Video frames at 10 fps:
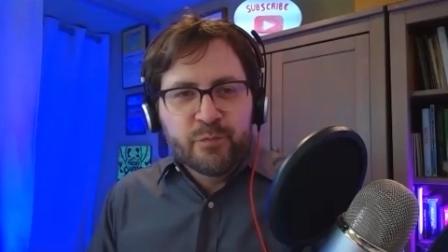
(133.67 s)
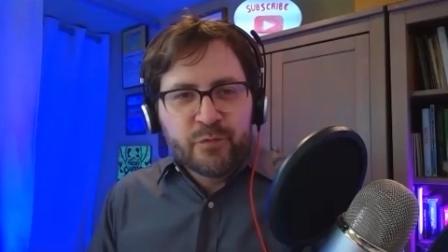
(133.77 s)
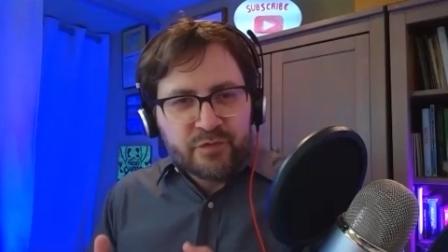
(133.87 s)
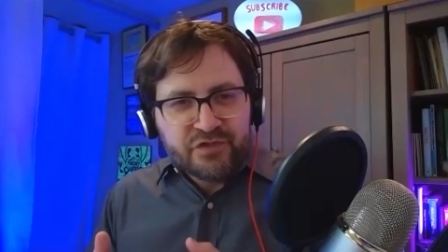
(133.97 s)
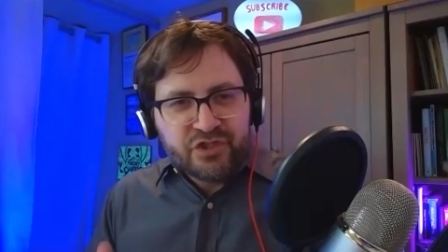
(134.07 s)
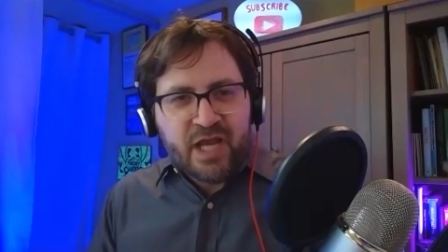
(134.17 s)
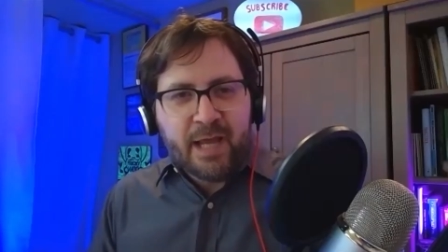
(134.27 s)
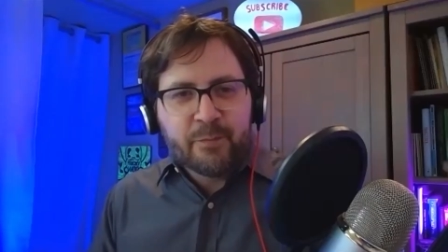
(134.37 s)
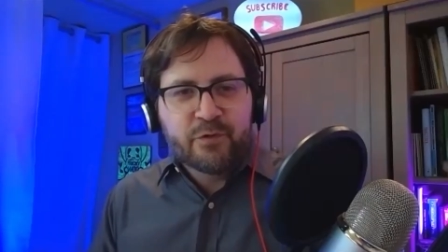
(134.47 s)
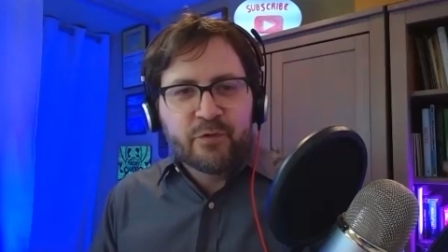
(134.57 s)
Your
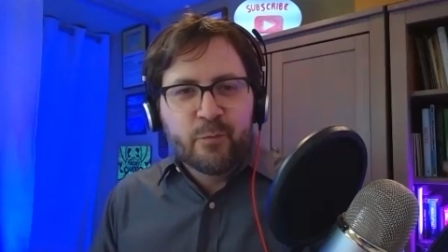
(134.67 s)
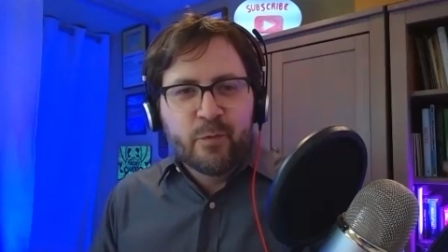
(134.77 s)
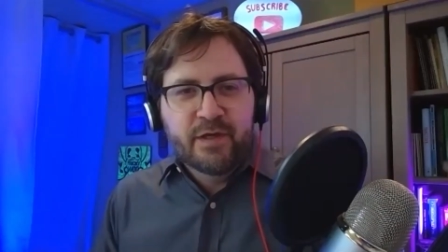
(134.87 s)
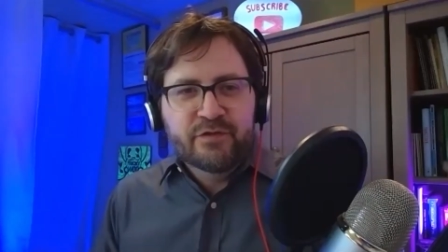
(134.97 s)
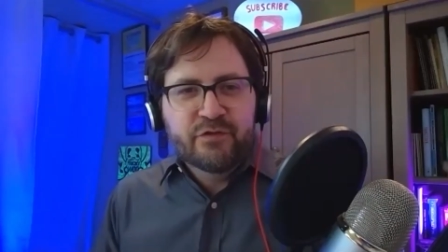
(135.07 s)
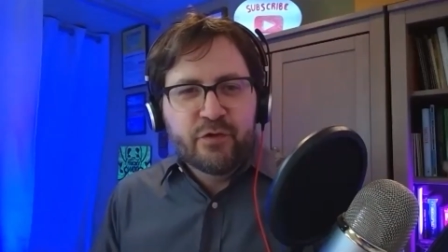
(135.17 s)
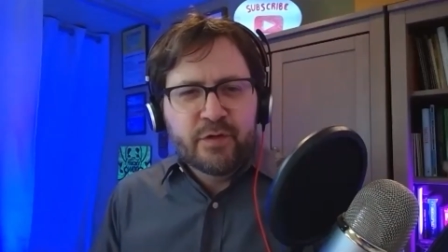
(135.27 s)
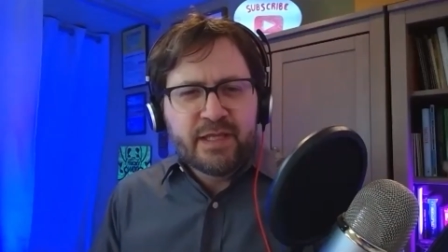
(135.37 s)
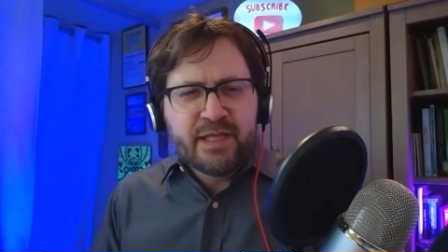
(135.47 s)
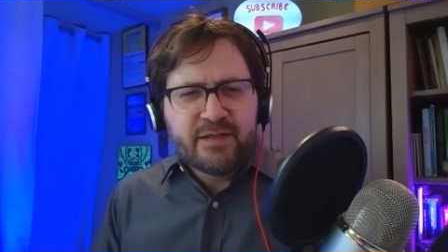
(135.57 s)
chapter was,
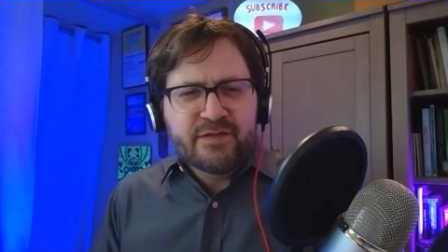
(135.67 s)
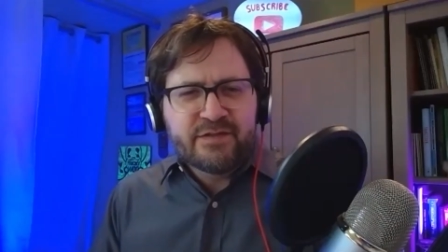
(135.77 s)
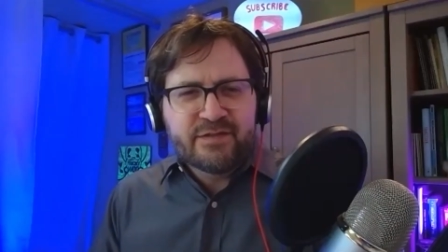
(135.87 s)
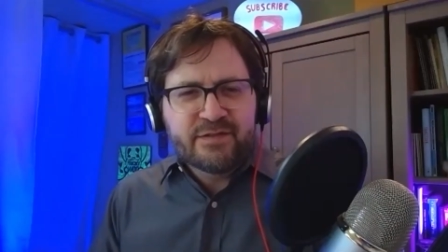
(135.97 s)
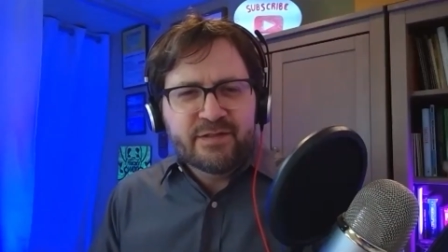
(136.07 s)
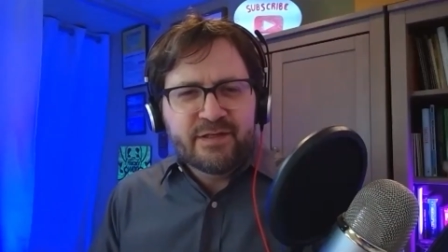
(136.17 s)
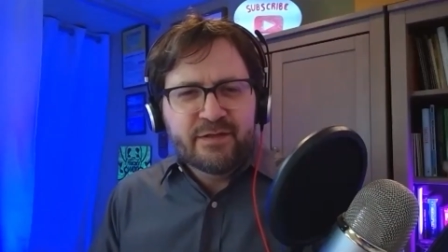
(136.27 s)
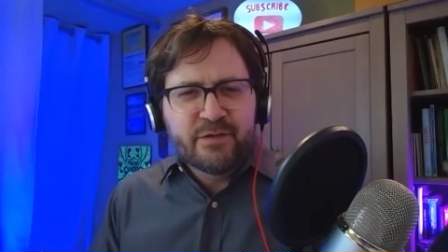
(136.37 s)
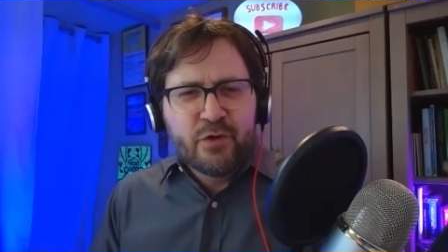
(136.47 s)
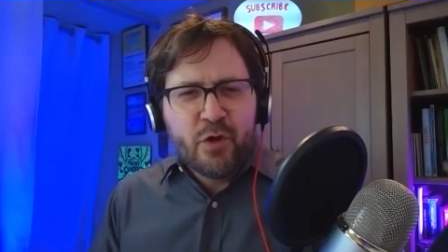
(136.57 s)
there is
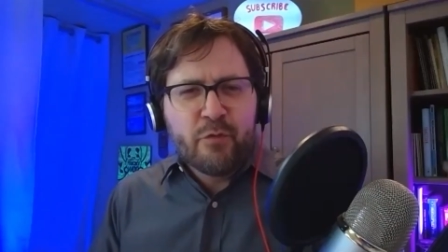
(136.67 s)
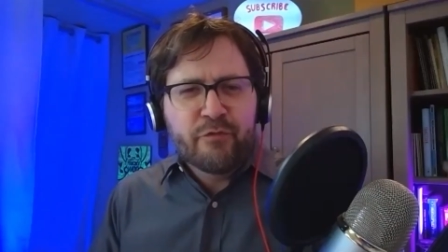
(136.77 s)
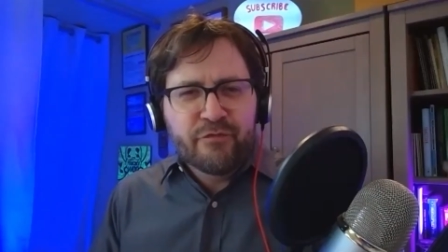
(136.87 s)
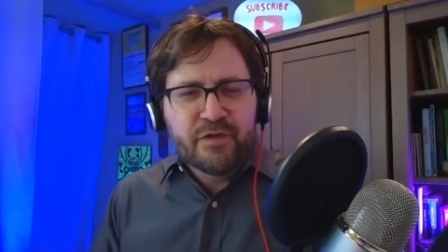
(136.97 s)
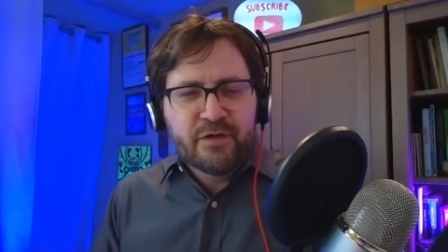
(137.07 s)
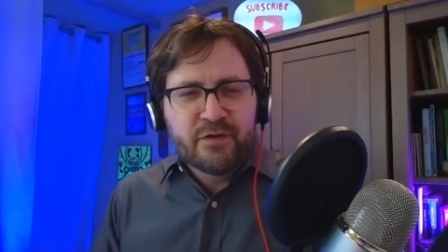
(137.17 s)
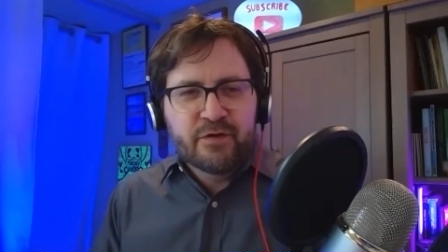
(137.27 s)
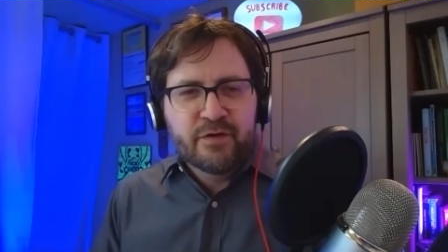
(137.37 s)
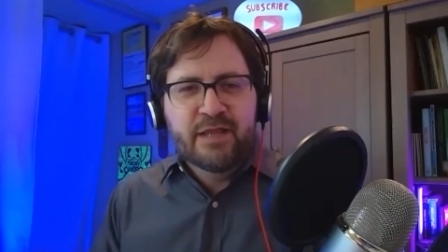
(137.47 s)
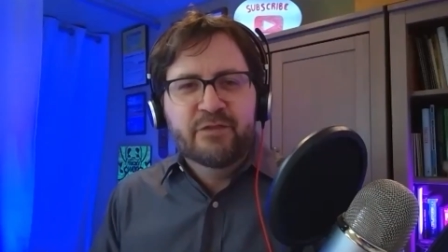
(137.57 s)
no
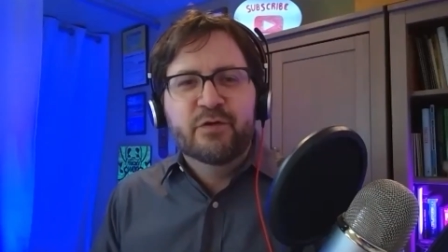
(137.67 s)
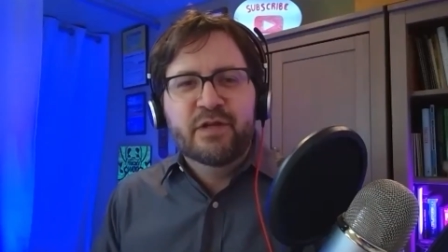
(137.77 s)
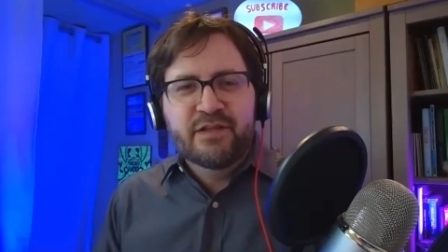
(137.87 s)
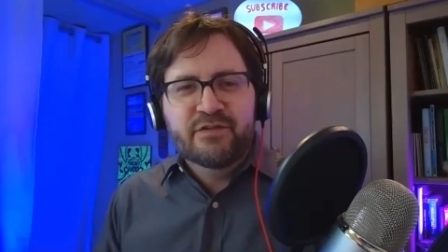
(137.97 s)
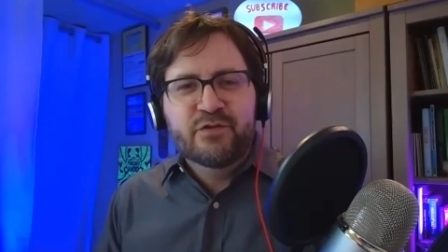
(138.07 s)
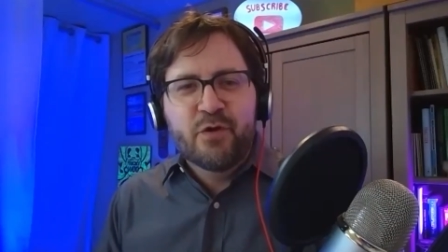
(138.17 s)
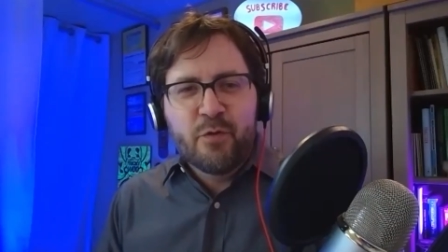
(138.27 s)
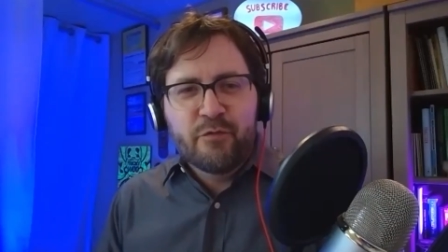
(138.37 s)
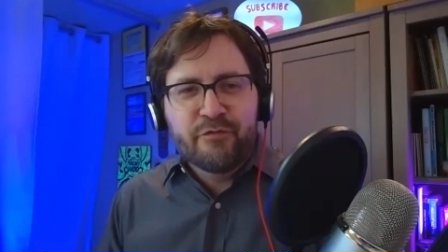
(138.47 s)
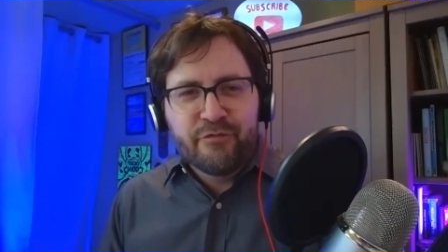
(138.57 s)
fear and there is
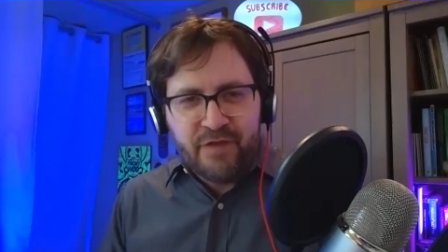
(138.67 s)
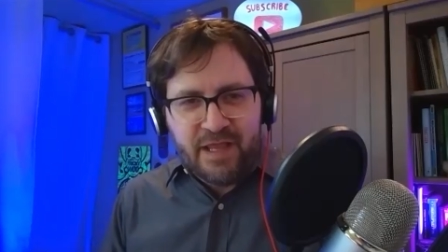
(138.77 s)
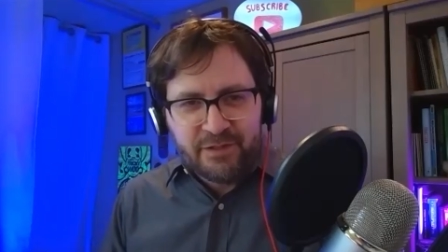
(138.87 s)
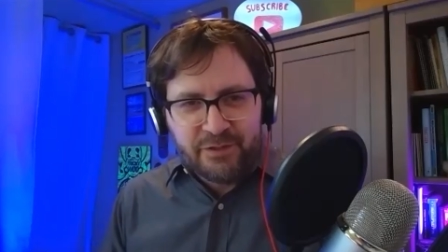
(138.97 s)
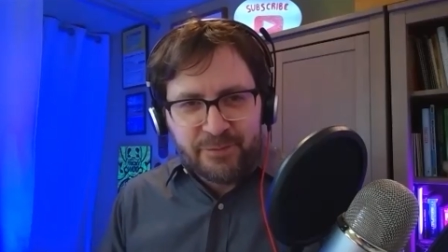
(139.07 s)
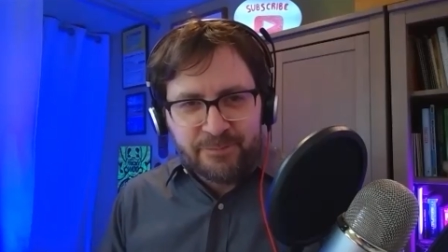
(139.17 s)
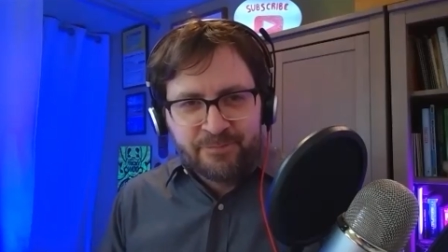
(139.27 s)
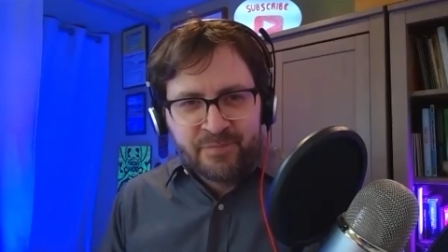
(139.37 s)
no failure.